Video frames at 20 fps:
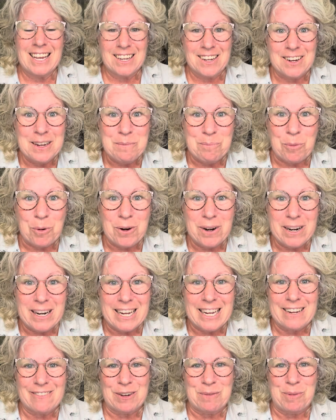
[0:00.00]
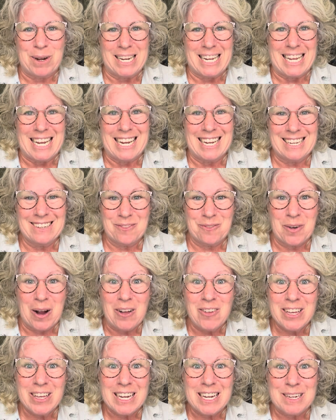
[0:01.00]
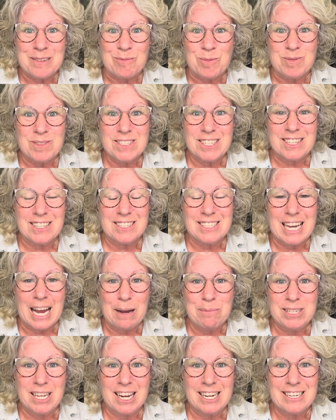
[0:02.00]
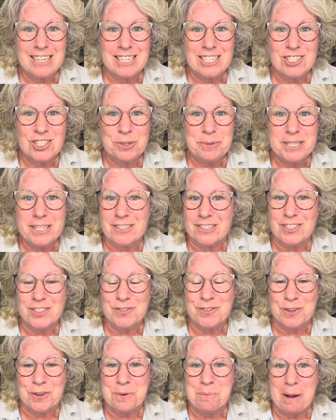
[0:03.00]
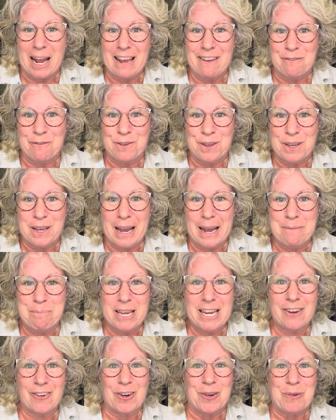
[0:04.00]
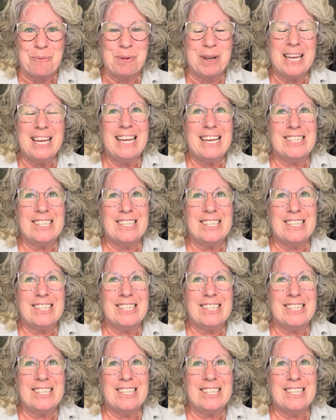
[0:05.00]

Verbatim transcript: Good morning, everybody. Welcome to the top 10 contributors for my VIP group.